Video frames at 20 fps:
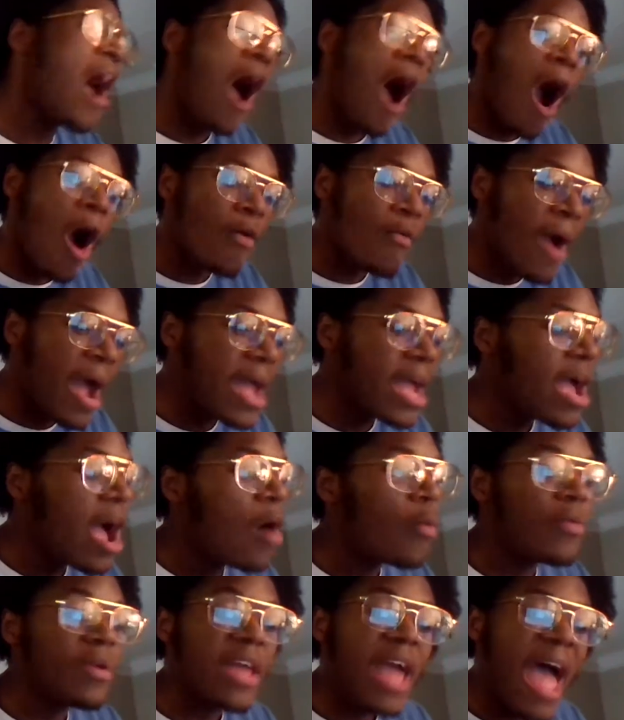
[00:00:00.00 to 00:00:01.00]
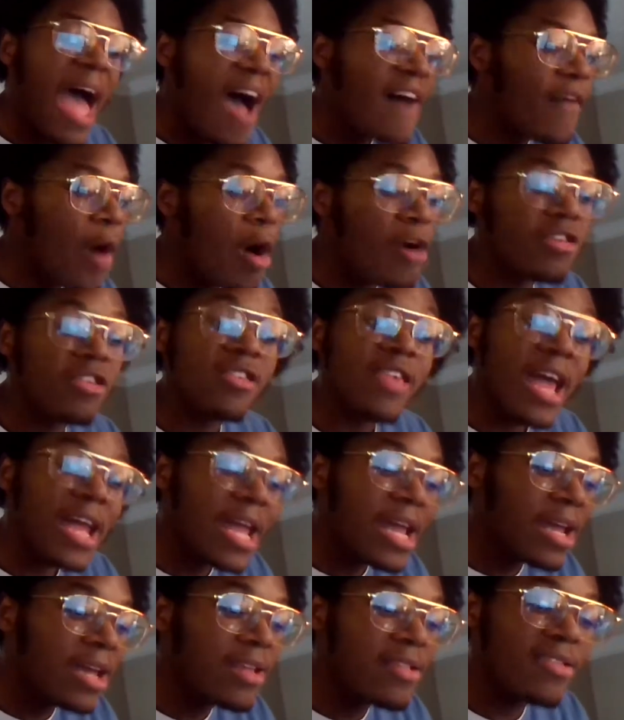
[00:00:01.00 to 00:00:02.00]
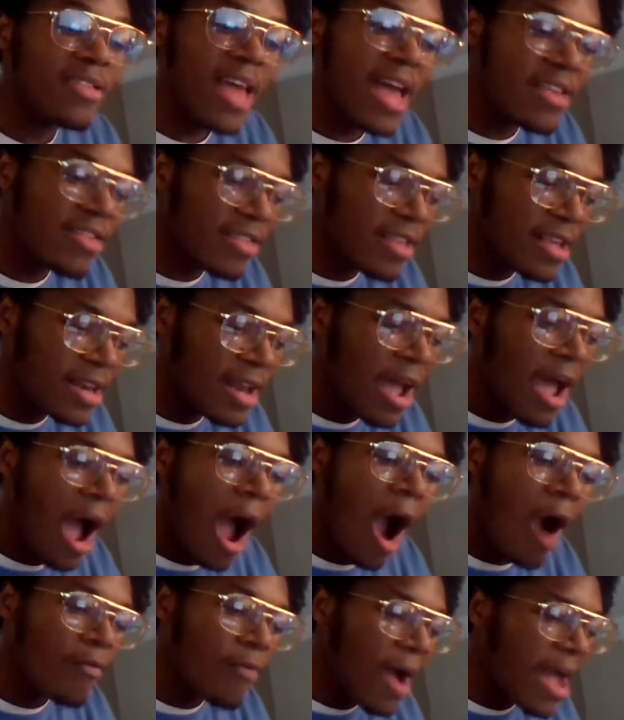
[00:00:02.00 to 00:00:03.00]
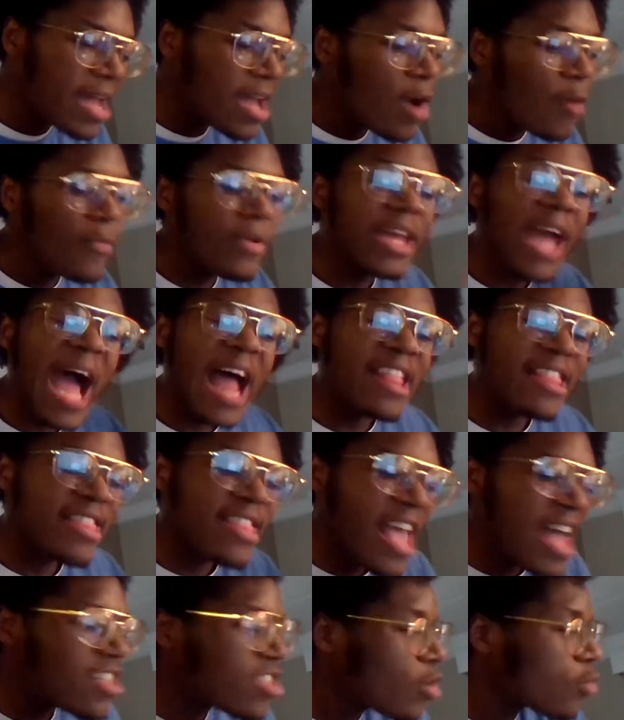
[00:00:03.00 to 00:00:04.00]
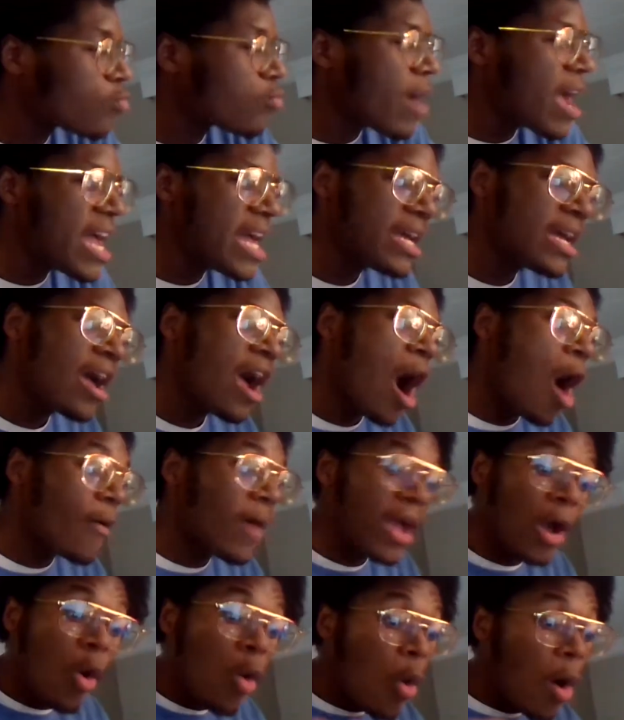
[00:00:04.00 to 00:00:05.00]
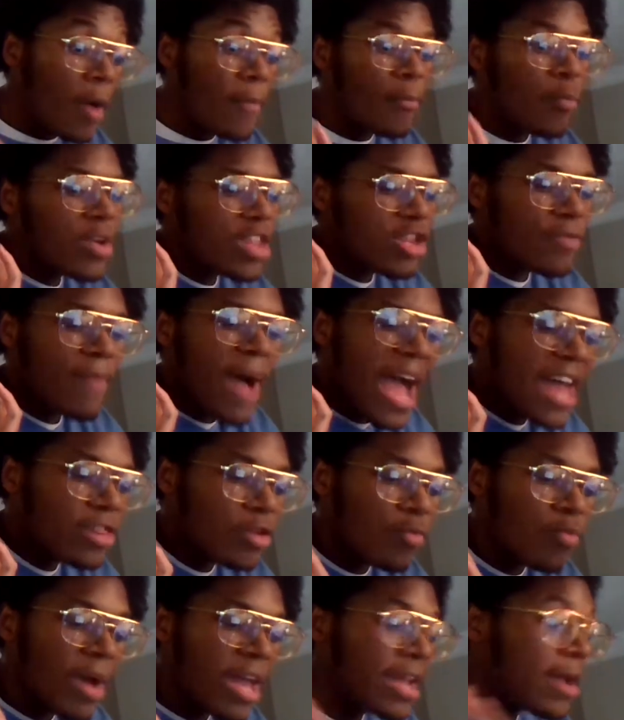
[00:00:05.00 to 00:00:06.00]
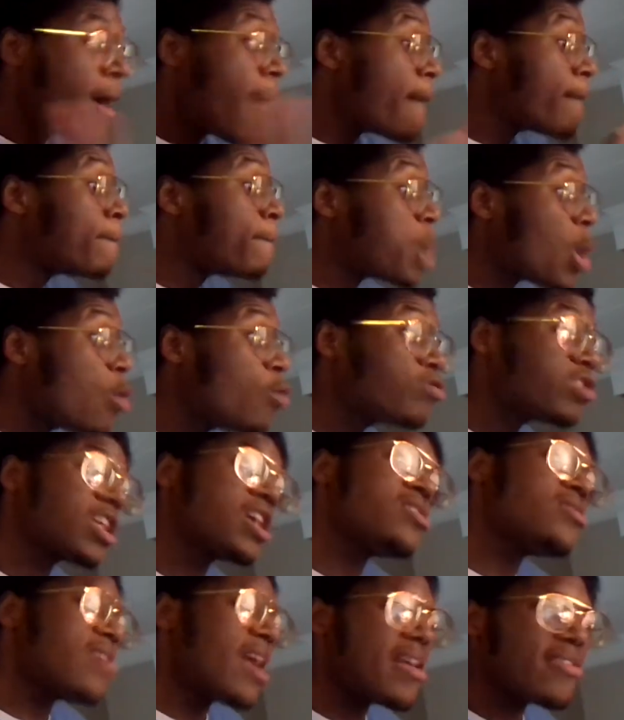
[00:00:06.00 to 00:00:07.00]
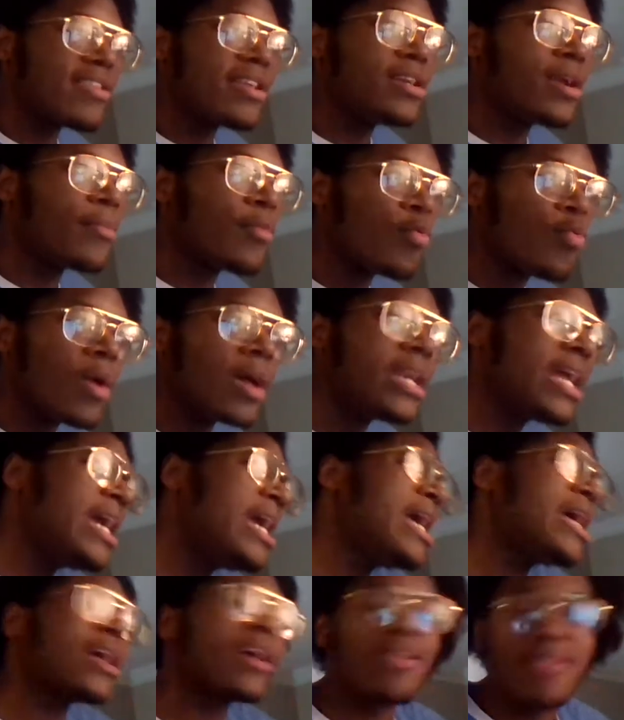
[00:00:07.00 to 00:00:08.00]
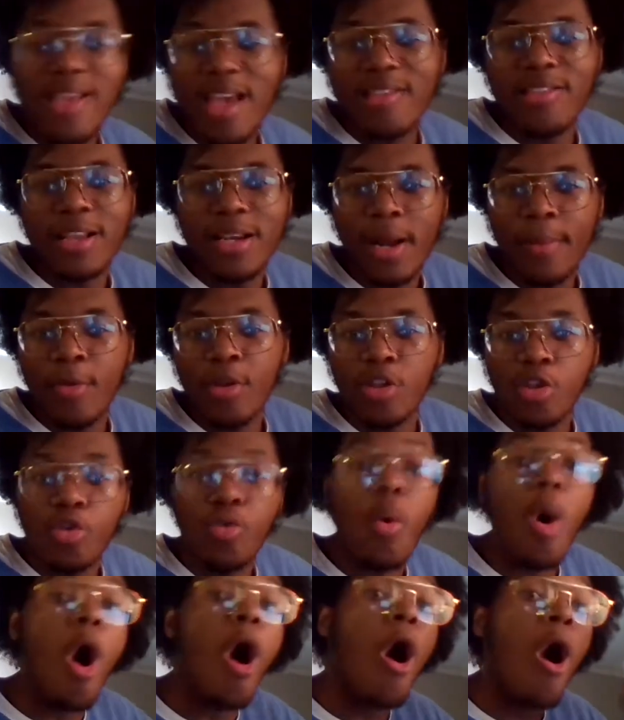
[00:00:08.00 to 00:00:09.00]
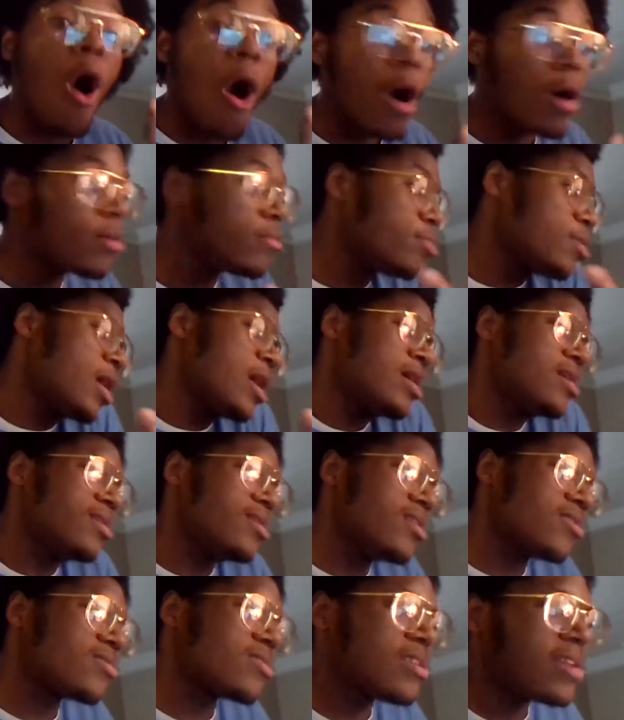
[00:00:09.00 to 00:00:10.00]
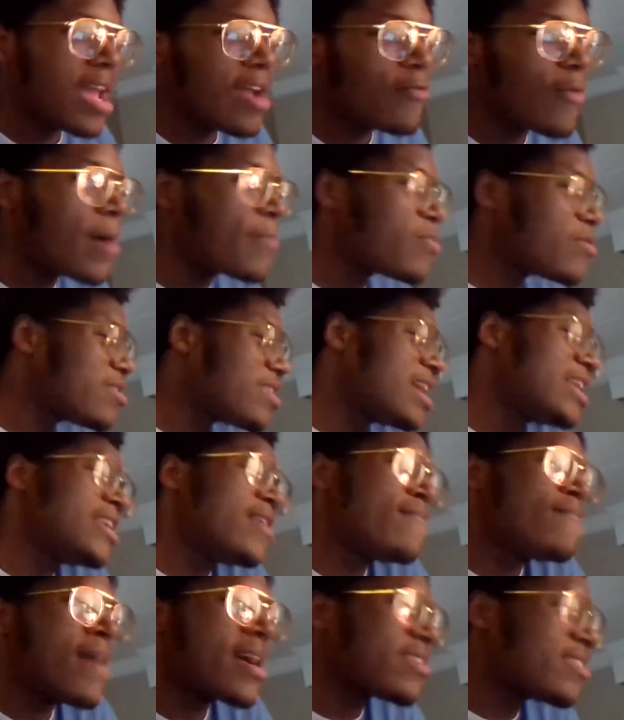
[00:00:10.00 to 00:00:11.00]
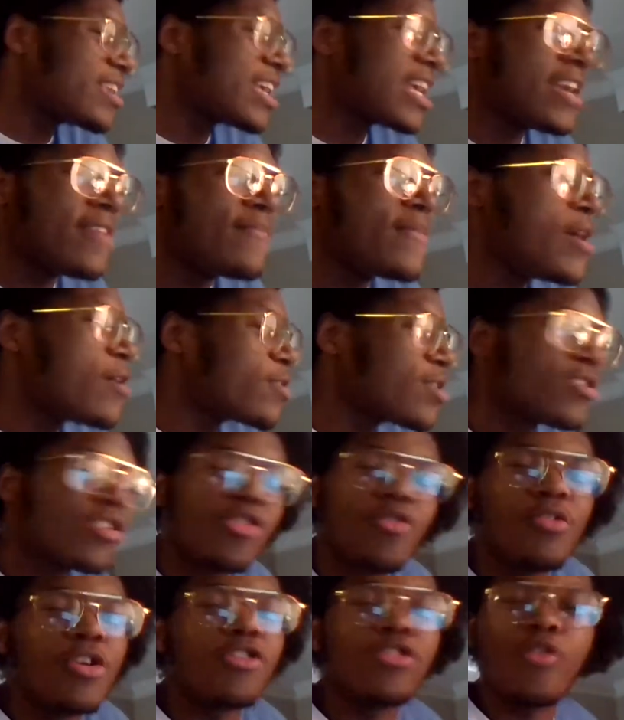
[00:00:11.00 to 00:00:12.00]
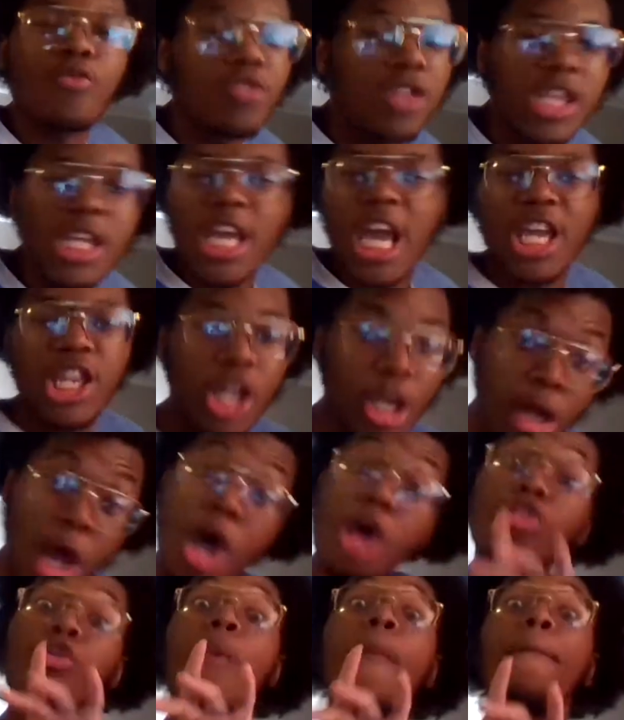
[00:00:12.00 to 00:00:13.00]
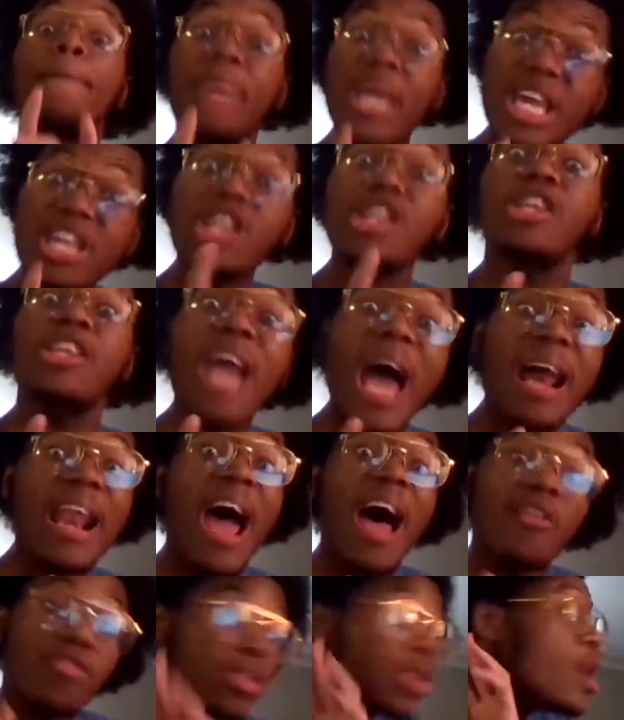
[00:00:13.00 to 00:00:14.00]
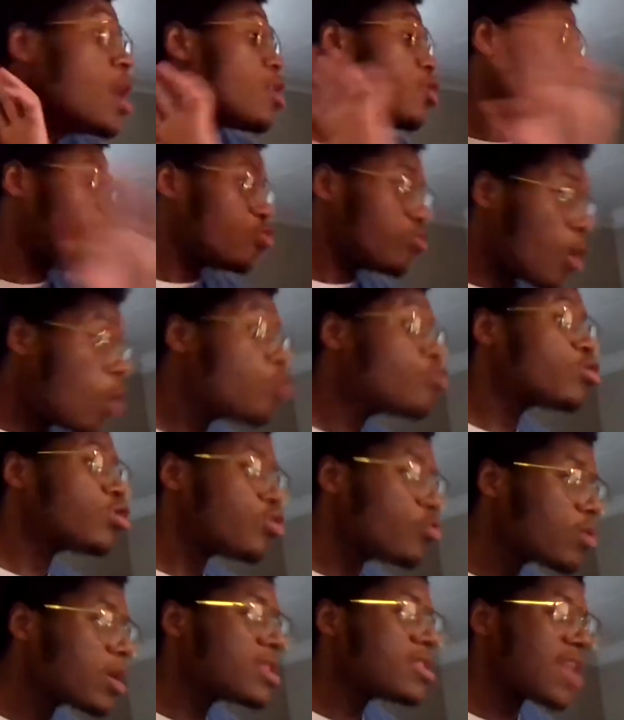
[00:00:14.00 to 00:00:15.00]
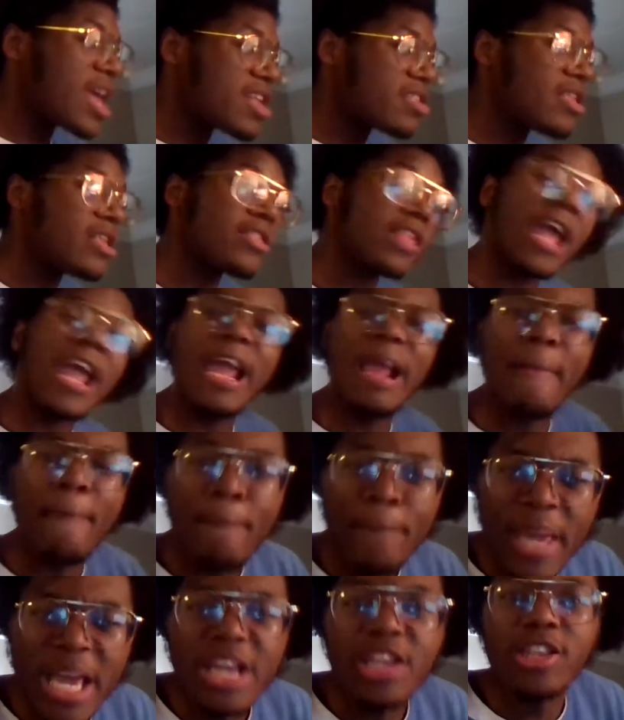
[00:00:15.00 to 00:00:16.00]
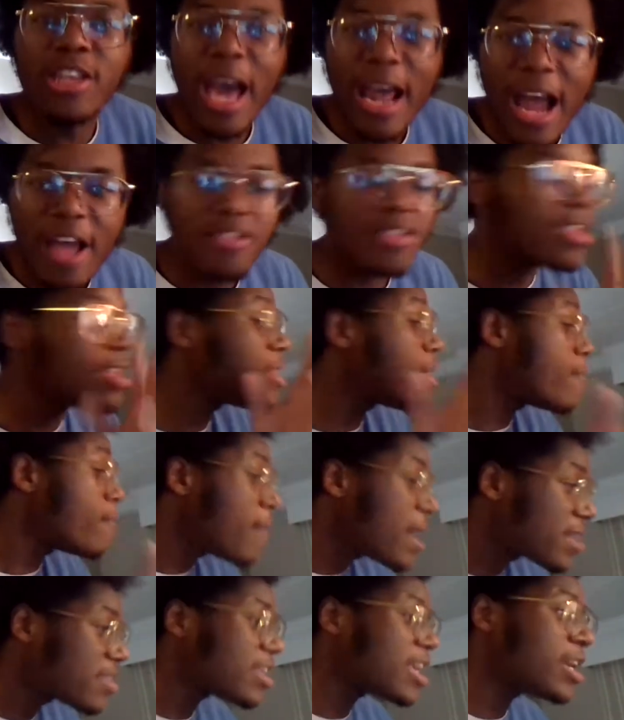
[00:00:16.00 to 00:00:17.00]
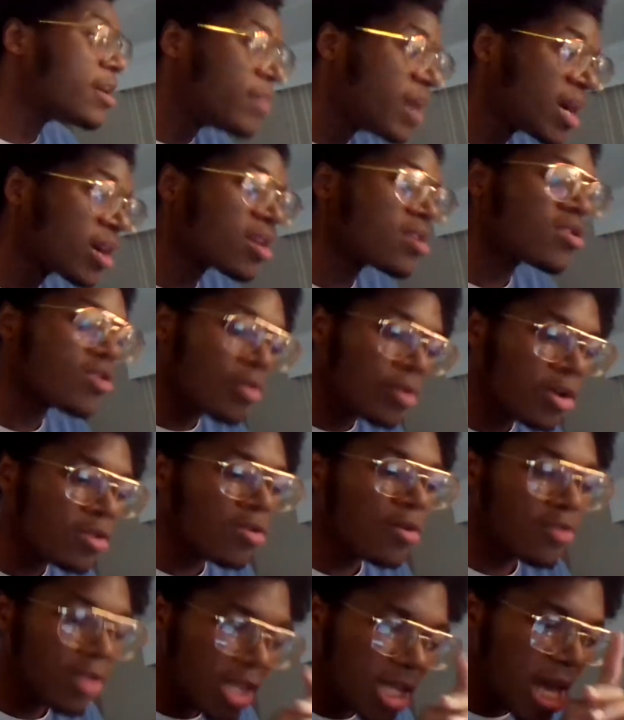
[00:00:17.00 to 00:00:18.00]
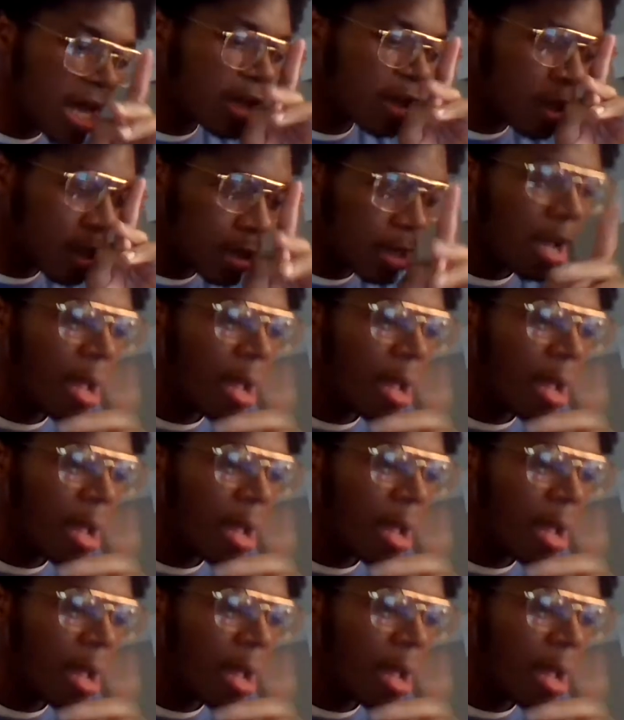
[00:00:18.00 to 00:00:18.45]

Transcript: All right. We have our second contestant. All right. We got Desiree. All right. Oh, and which, by the way, both contestant number one and contestant number two are, hey, listen, they represent the Mexican American Student Association. So big shout outs to those two contestants and big shout outs to the Mexican American Student Association.